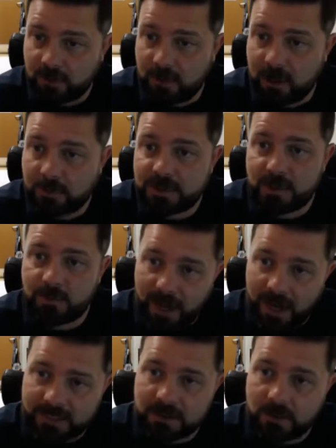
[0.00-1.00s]
reps and
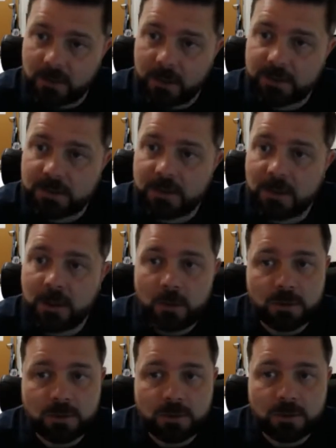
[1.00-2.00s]
passing reps,
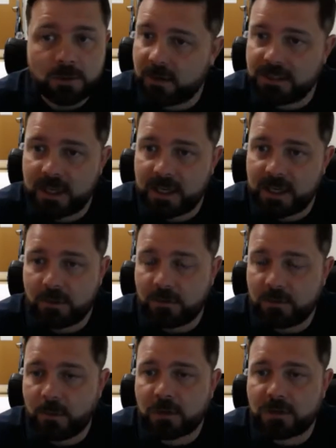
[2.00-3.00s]
which we've already said are the
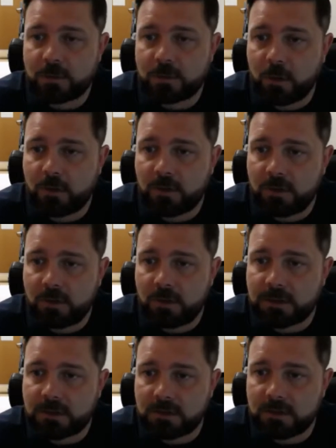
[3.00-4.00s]
two most important
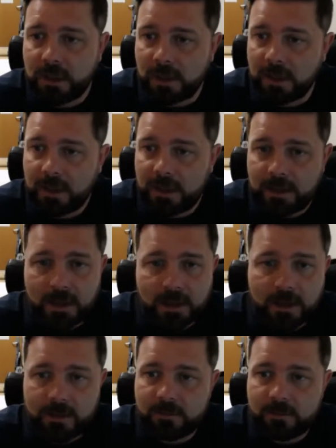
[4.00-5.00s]
things in
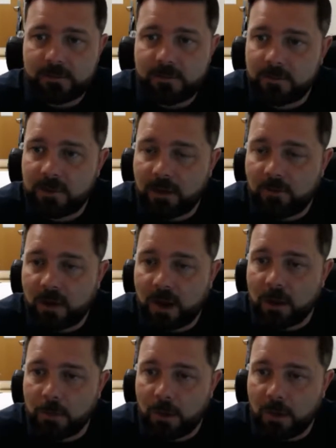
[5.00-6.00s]
uh, in
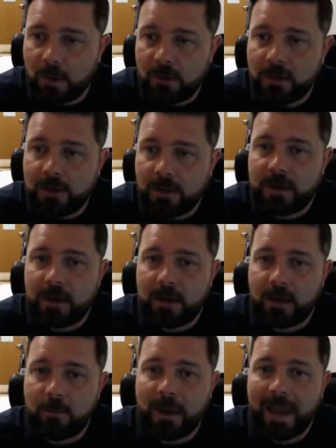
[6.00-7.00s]
volleyball.
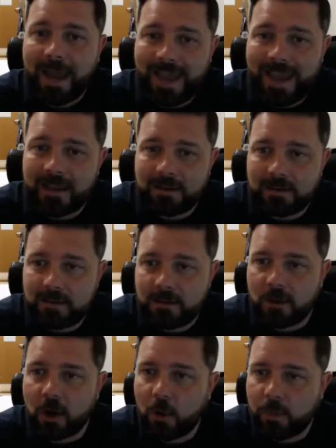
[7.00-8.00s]
Um, and
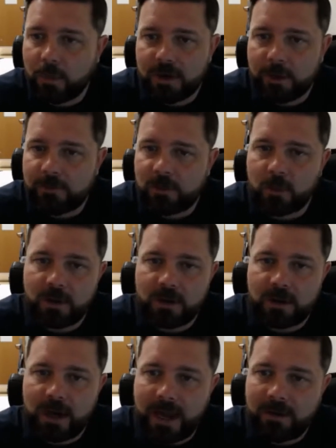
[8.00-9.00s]
you're opened up to where you're
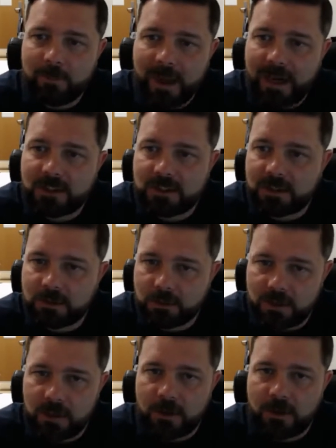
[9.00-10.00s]
not managing the
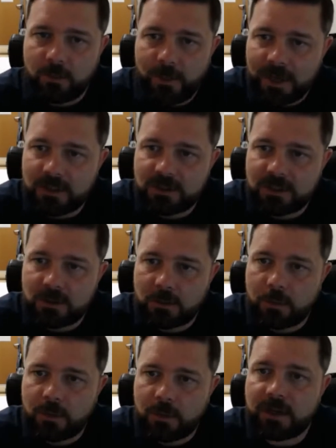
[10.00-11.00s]
drill, you're managing your
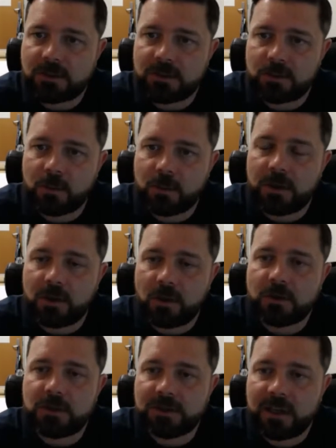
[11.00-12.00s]
players and really
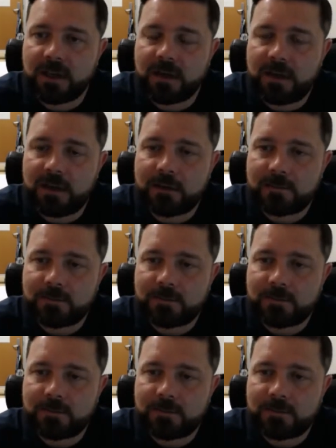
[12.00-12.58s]
coaching technique.